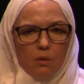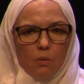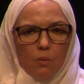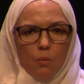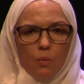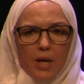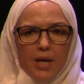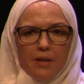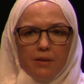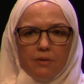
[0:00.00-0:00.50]

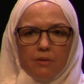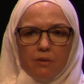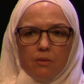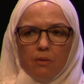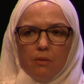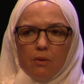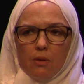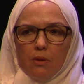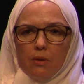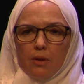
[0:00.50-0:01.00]

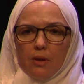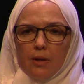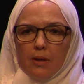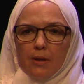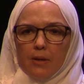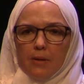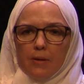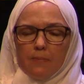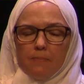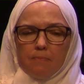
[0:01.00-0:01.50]
When,
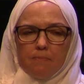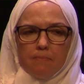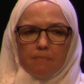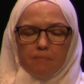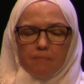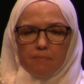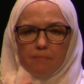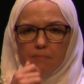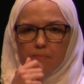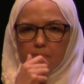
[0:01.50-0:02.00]
in
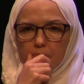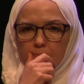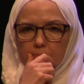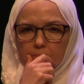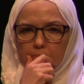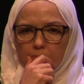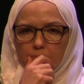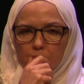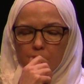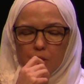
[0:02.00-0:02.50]

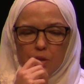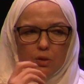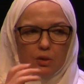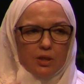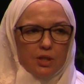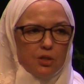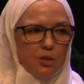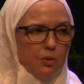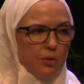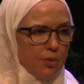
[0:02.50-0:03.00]
the
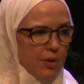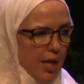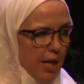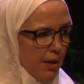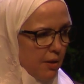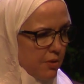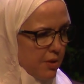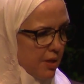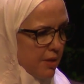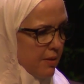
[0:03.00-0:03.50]
early
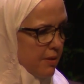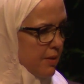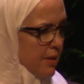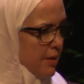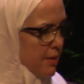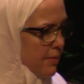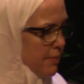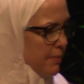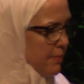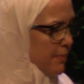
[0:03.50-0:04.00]
2000s,